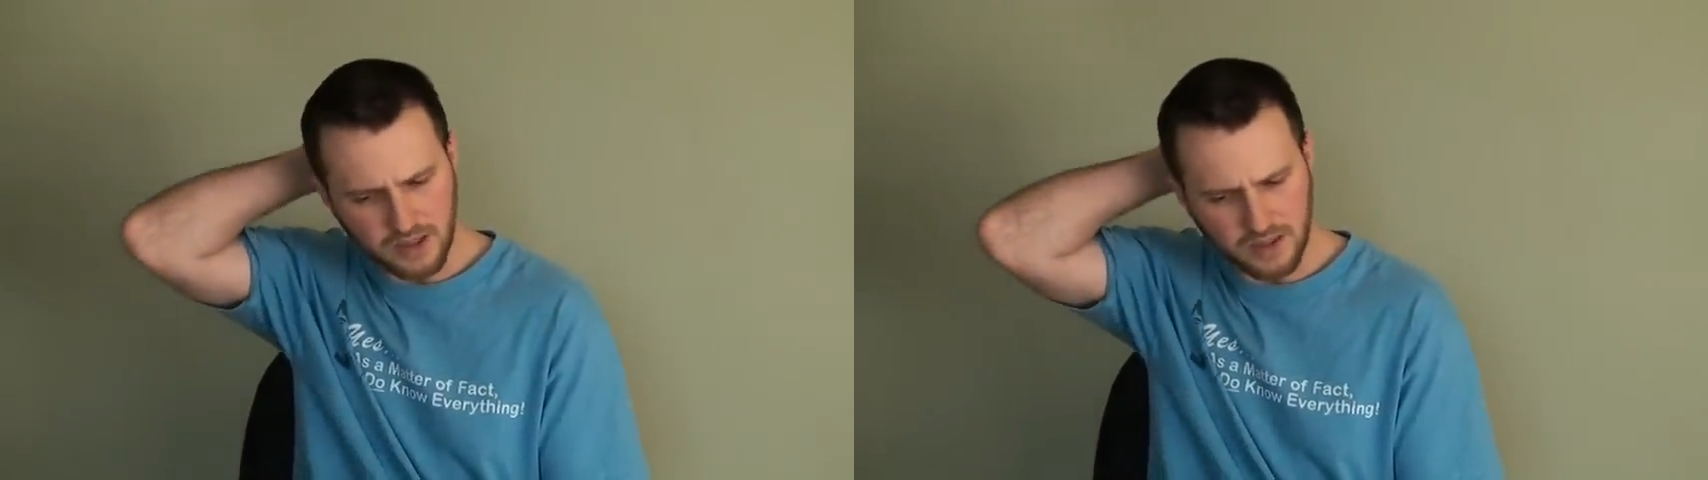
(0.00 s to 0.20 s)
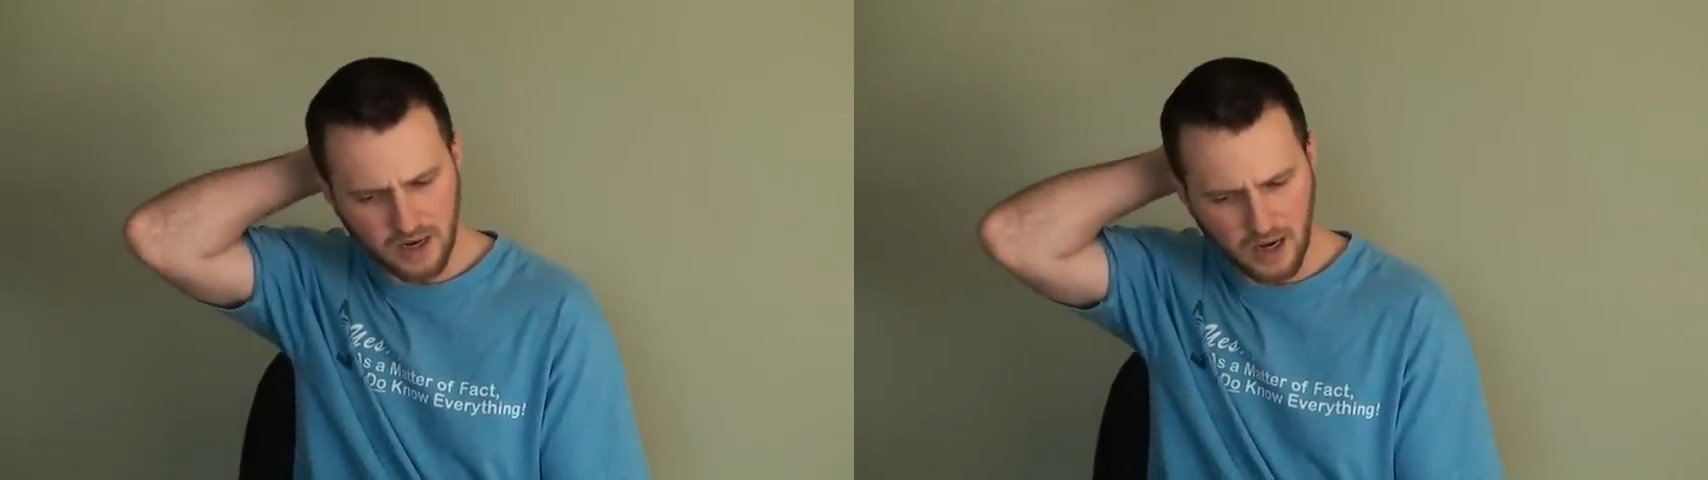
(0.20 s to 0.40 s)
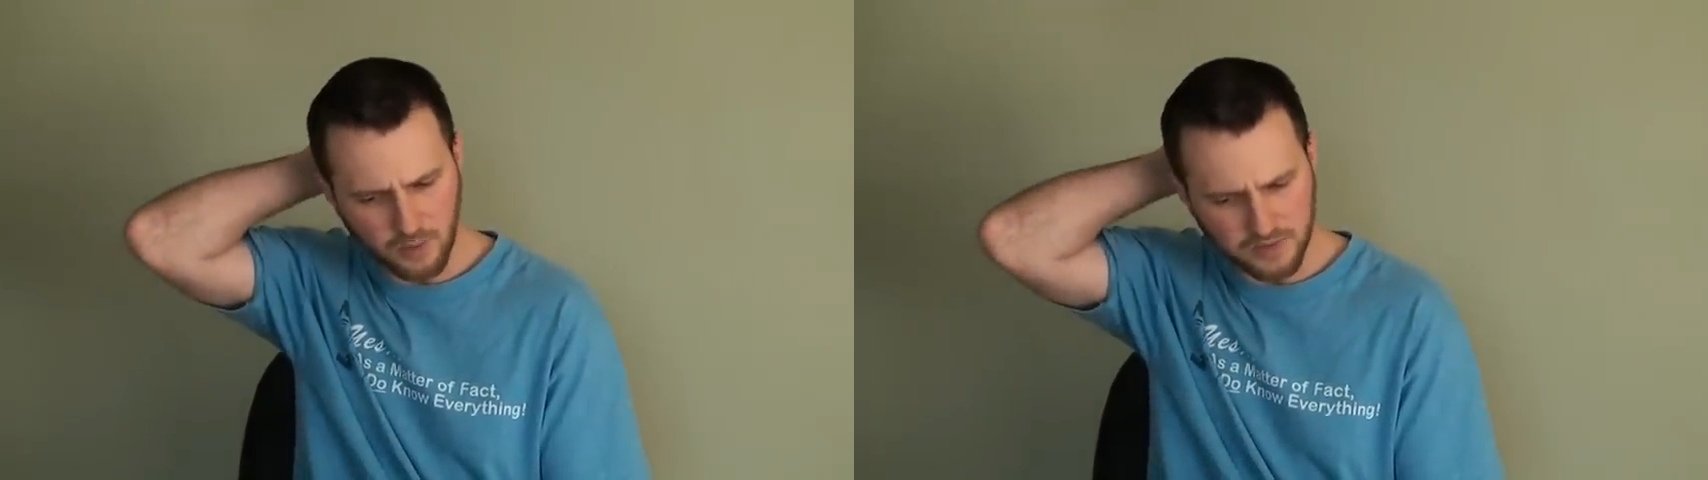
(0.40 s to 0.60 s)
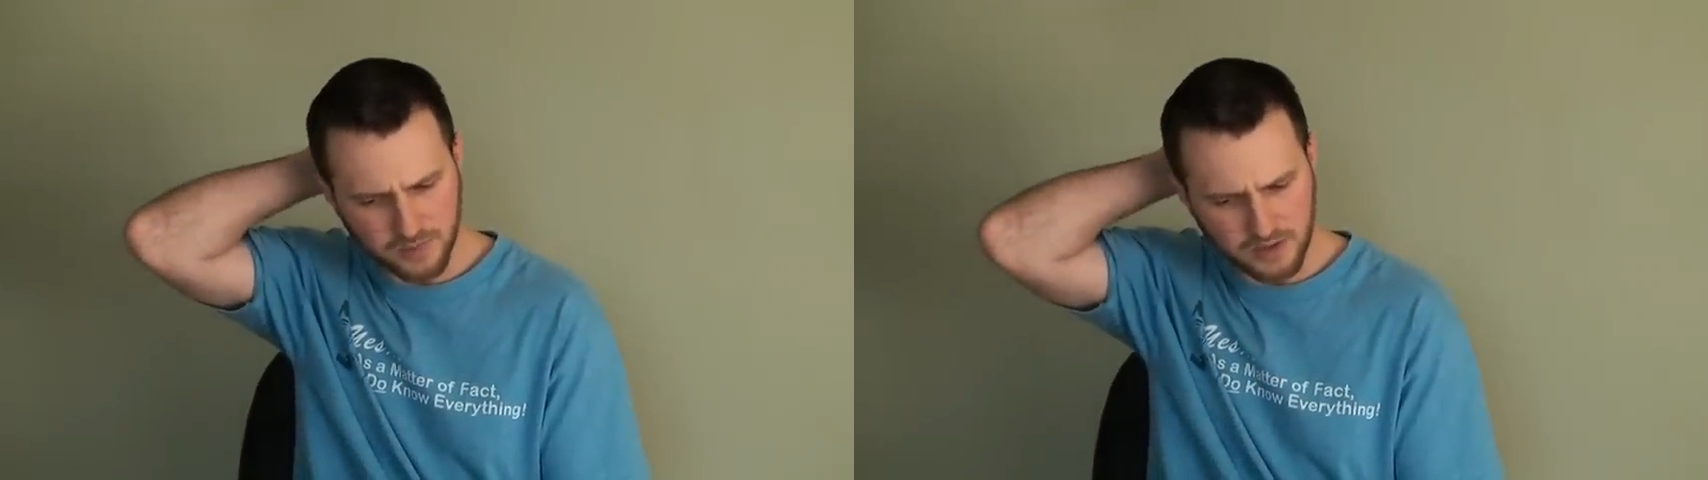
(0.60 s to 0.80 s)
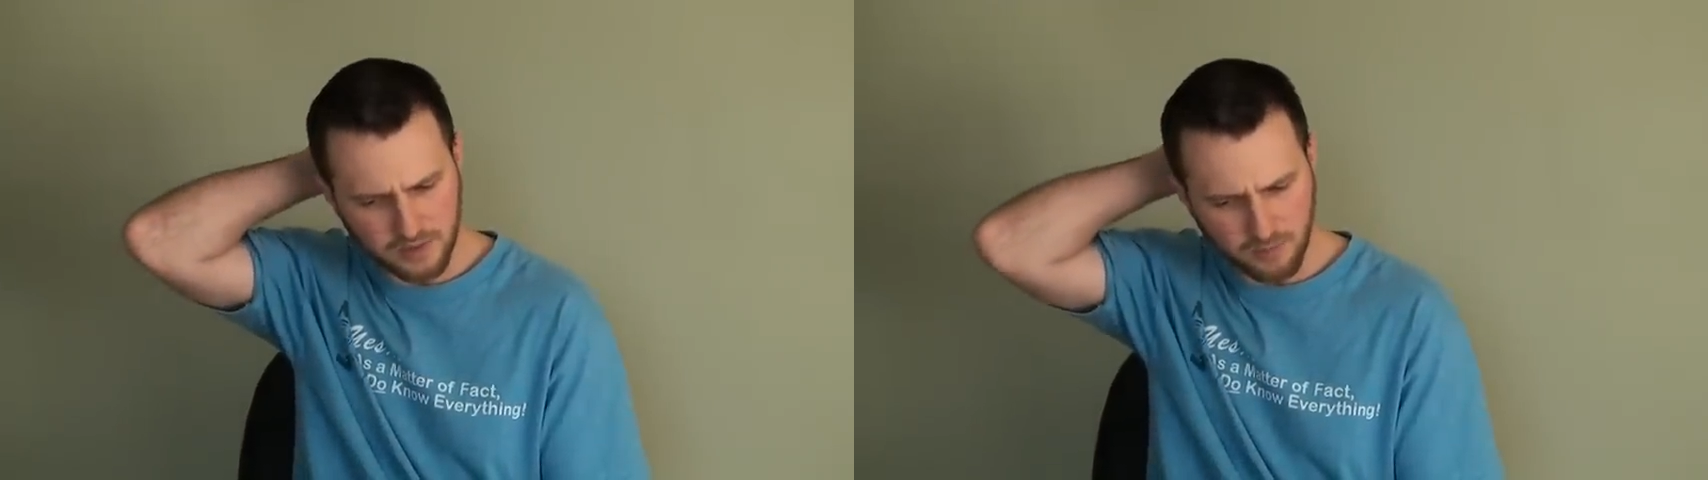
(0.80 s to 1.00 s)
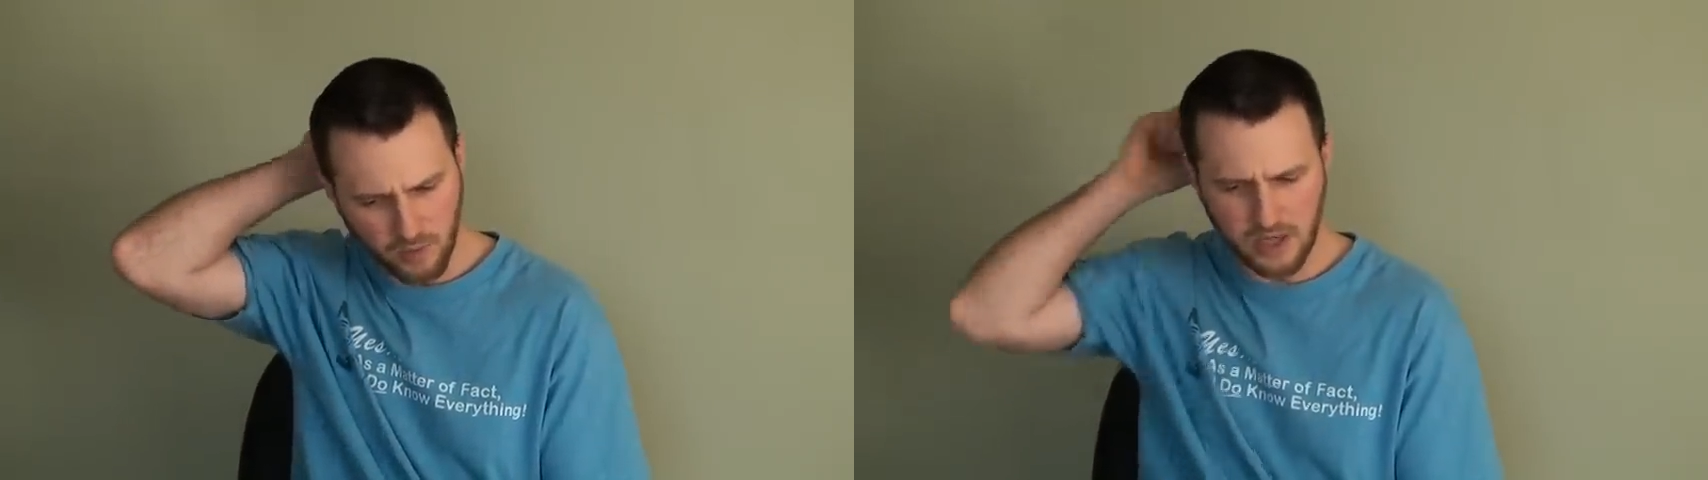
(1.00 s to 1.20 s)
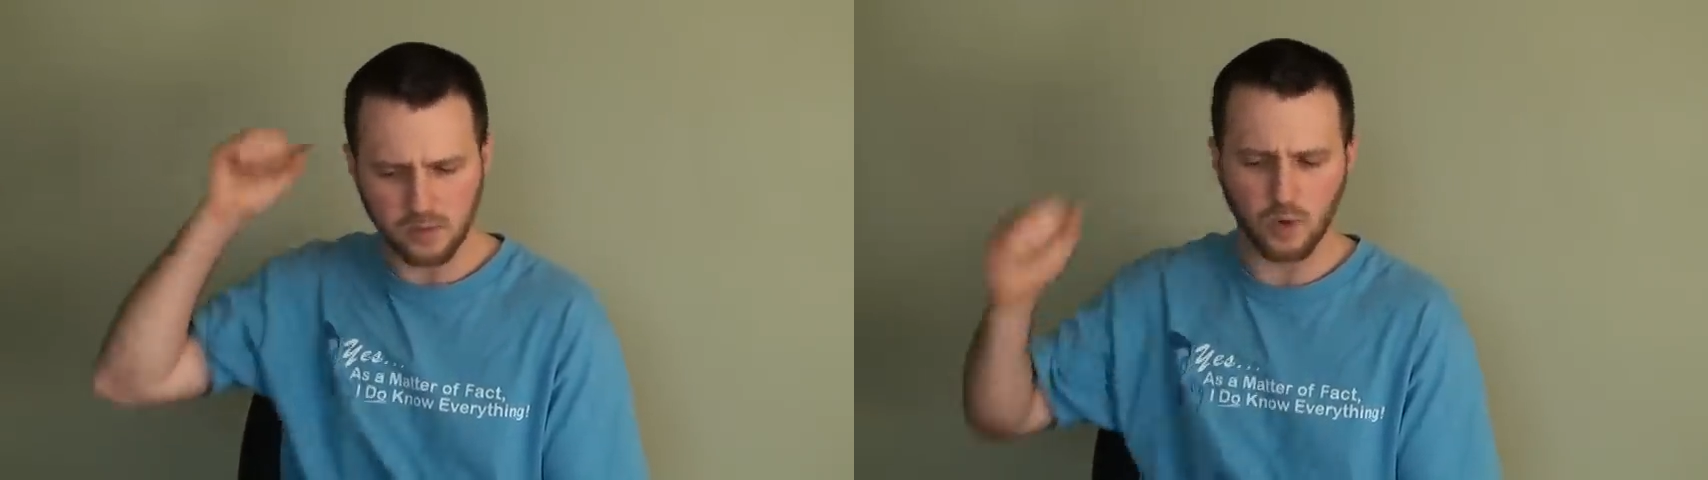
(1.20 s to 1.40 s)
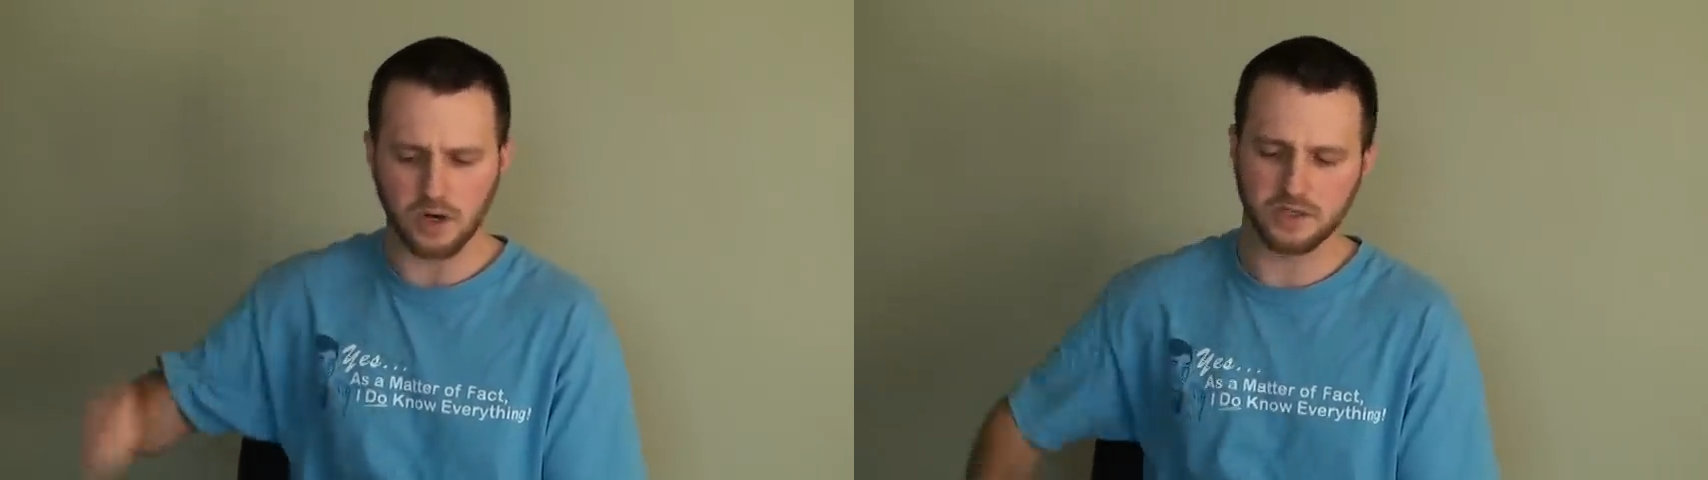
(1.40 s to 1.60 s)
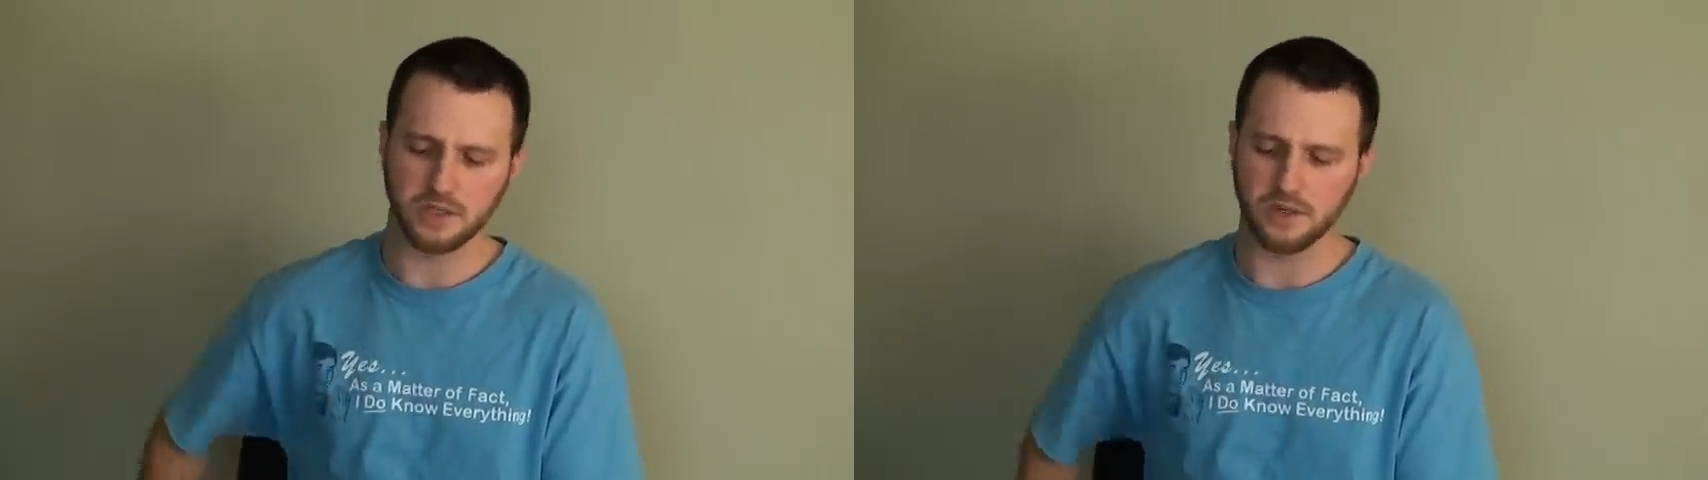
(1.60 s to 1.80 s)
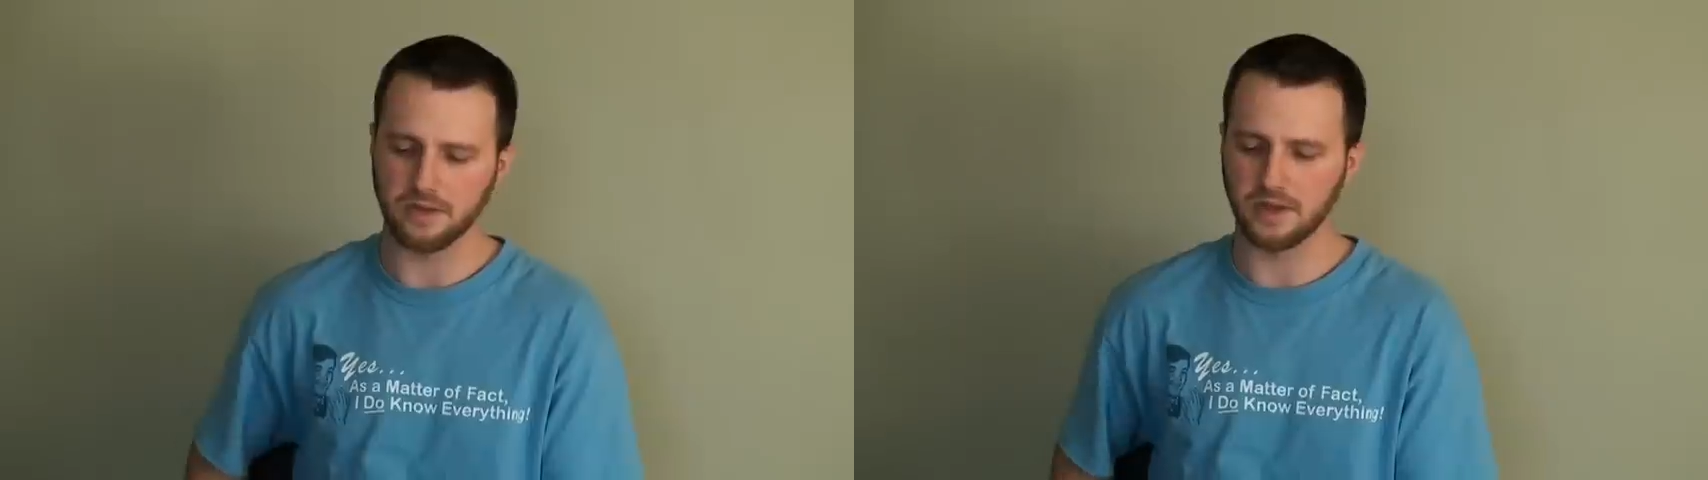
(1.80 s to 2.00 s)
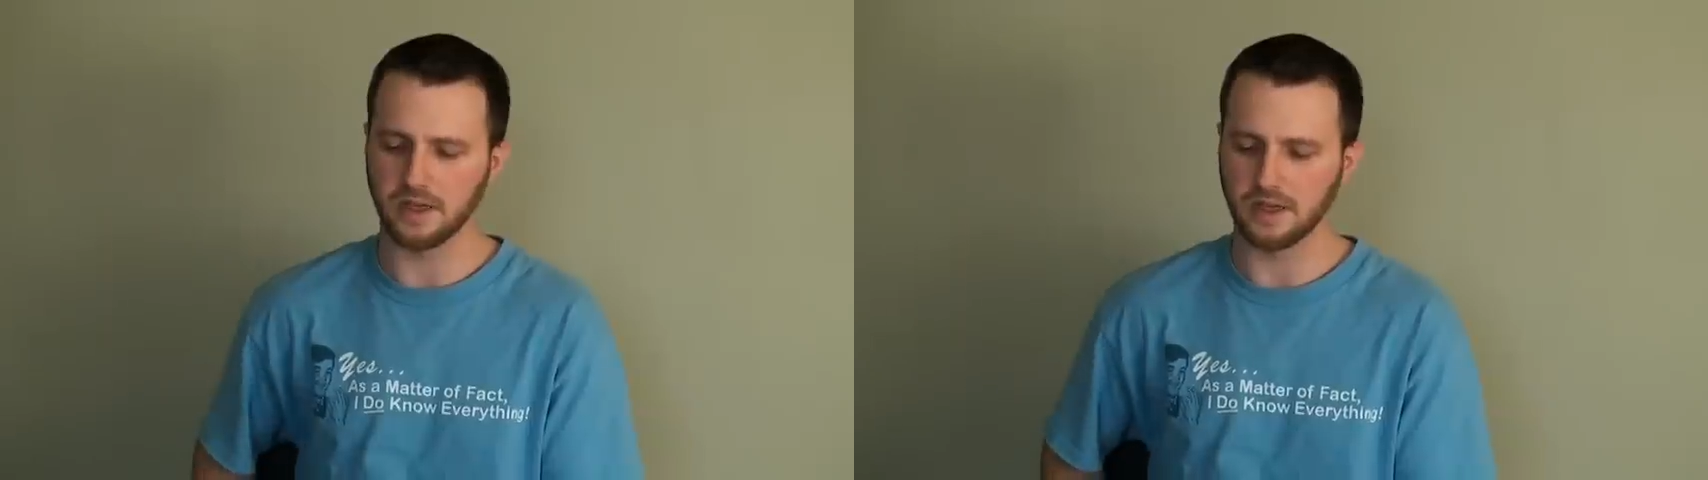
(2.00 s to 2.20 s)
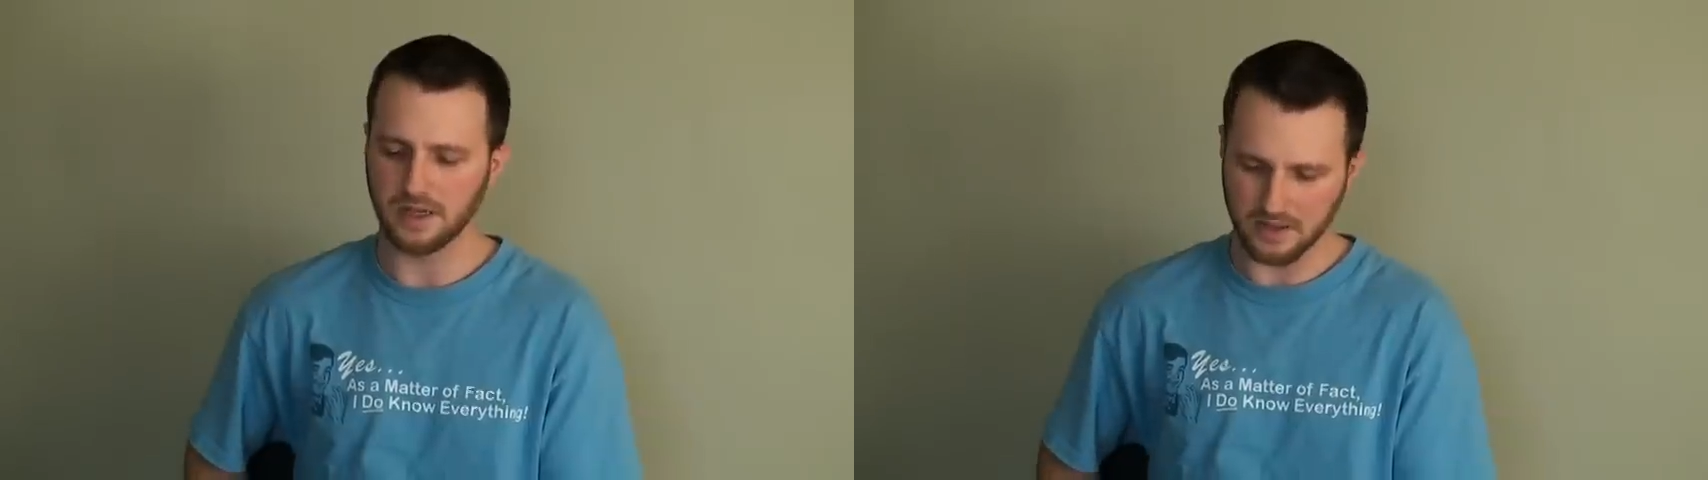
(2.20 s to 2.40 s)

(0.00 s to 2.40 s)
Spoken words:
like I was being brainwashed into thinking